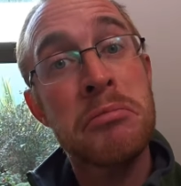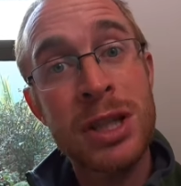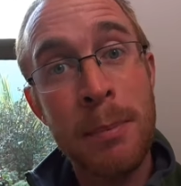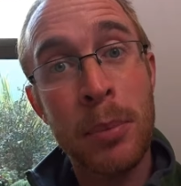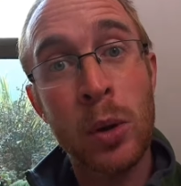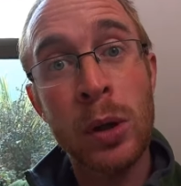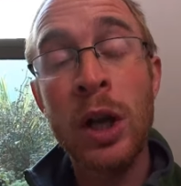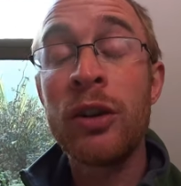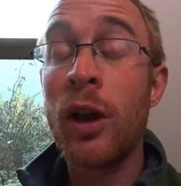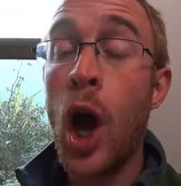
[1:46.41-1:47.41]
Simple.
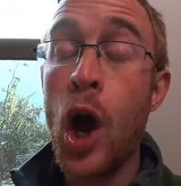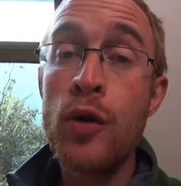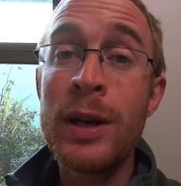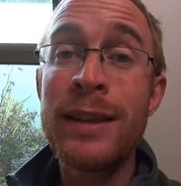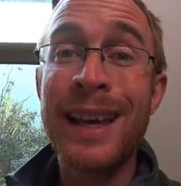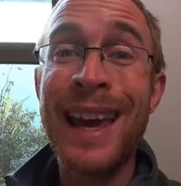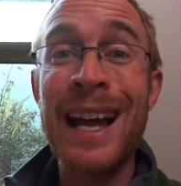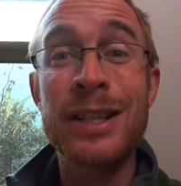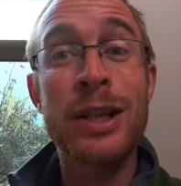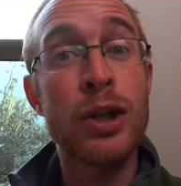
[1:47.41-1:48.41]
So only the
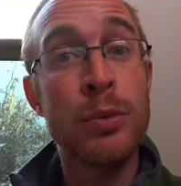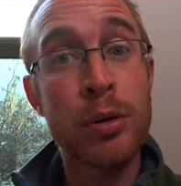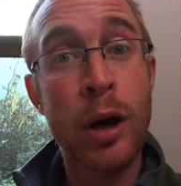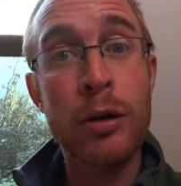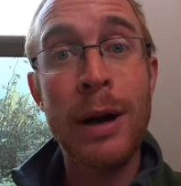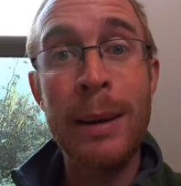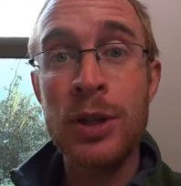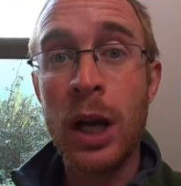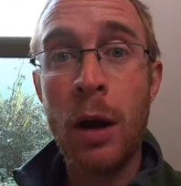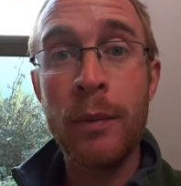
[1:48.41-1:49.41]
cats that you program
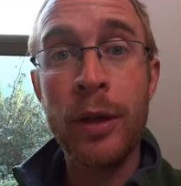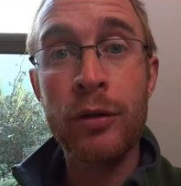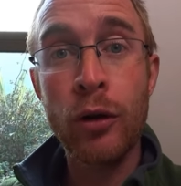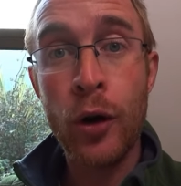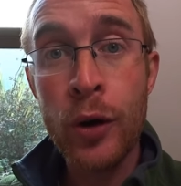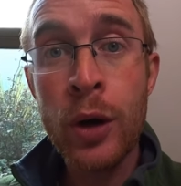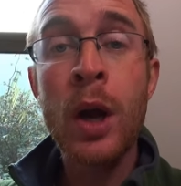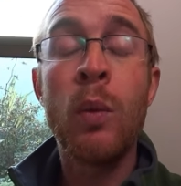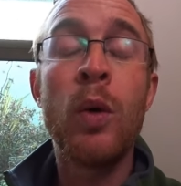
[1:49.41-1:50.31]
to come through